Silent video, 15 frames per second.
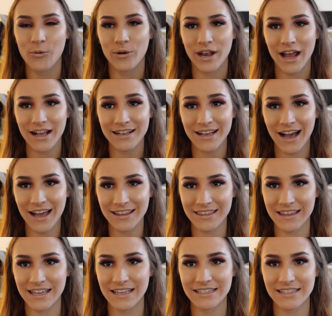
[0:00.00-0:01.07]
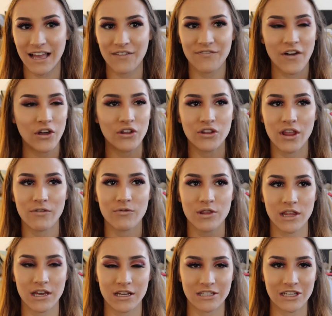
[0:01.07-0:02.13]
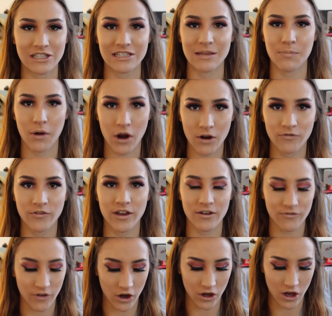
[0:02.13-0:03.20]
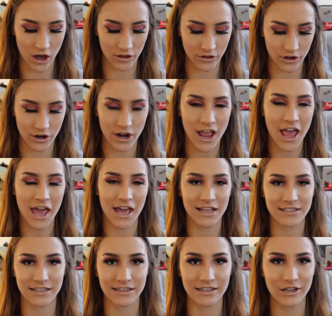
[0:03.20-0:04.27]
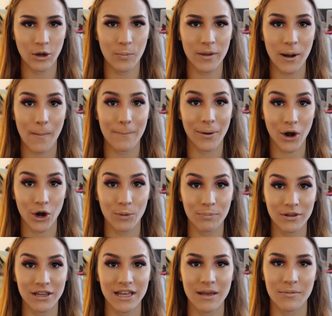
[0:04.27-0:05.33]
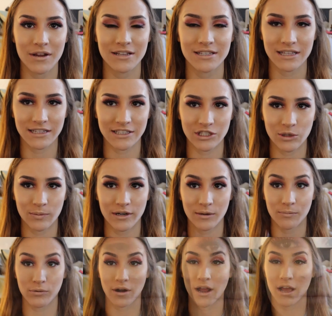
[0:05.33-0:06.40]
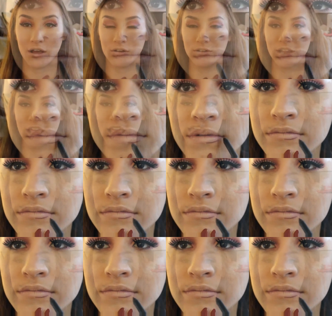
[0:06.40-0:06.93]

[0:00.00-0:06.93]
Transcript: When I got this, I fell in love with it because it's the perfect fall color. It's a little bit of purpley, but it's a little bit of brown.